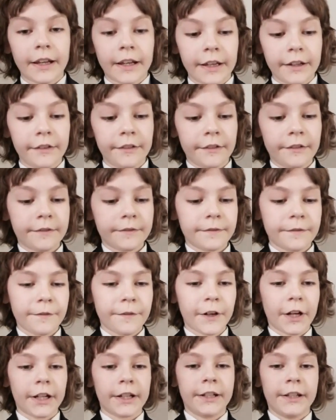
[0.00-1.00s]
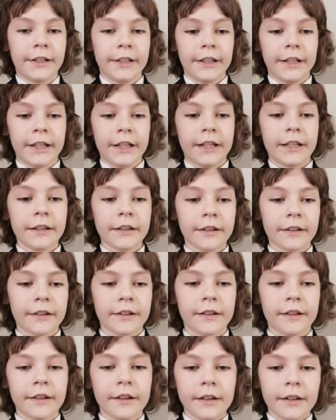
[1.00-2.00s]
And finally,
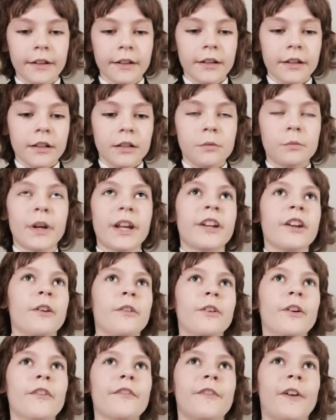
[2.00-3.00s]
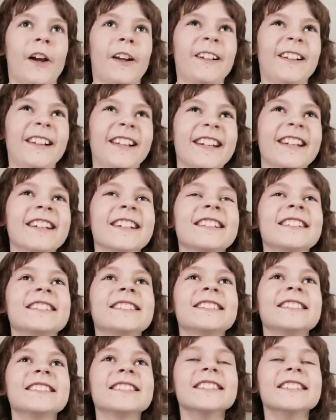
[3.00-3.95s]
wait, no, not finally.